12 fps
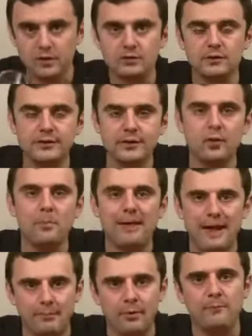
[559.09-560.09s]
Little
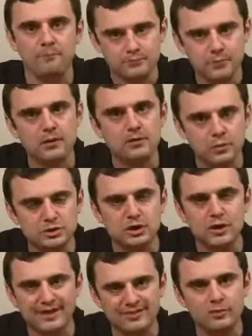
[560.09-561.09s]
pepper, which I
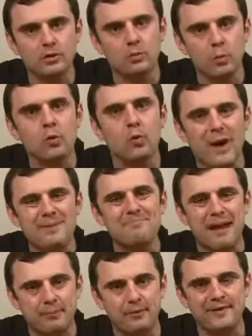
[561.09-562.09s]
like a little more white
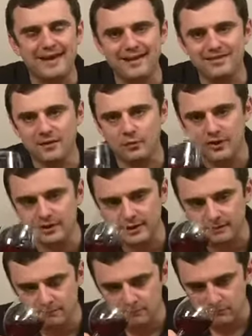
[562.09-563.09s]
pepper than anything
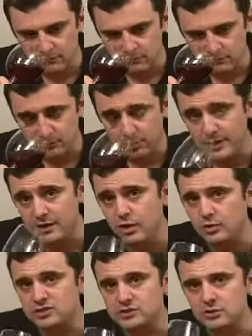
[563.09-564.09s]
really. Pretty
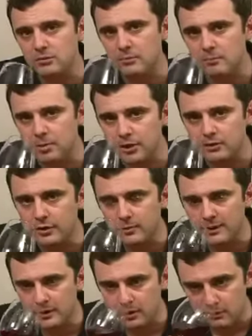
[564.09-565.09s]
nose, but a little
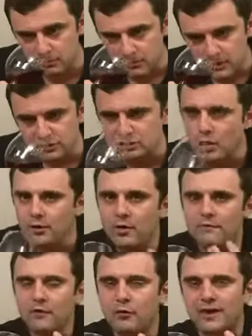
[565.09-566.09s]
bit. You know, started
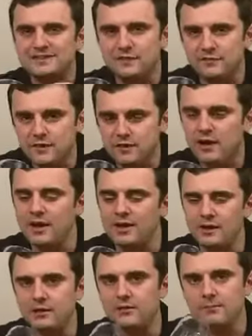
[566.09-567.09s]
off aggressive and kind
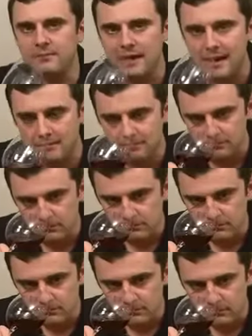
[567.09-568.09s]
of became,
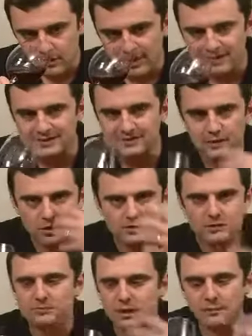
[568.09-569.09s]
on you know,
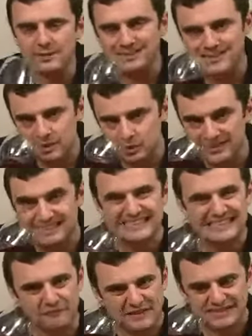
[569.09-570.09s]
as I'm, I'm continuing to
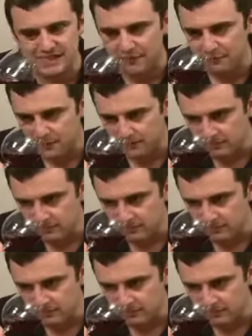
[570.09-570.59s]
snippy snip.